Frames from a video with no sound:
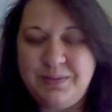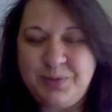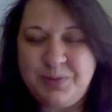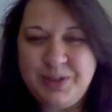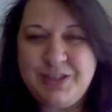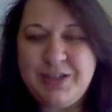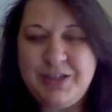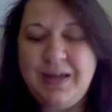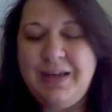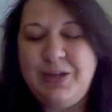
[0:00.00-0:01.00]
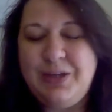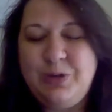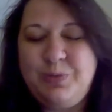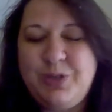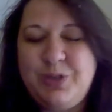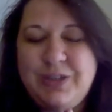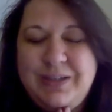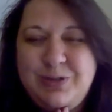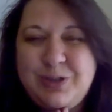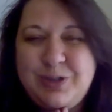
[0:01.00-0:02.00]
Appreciate you
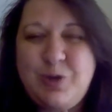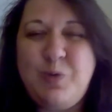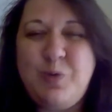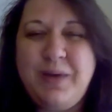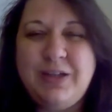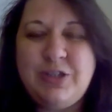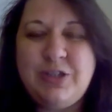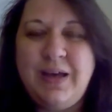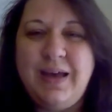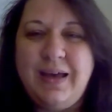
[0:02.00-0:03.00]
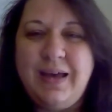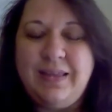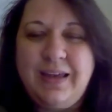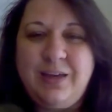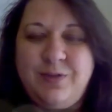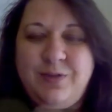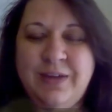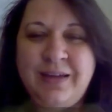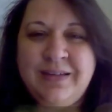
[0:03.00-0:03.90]
so much. Thank you for taking the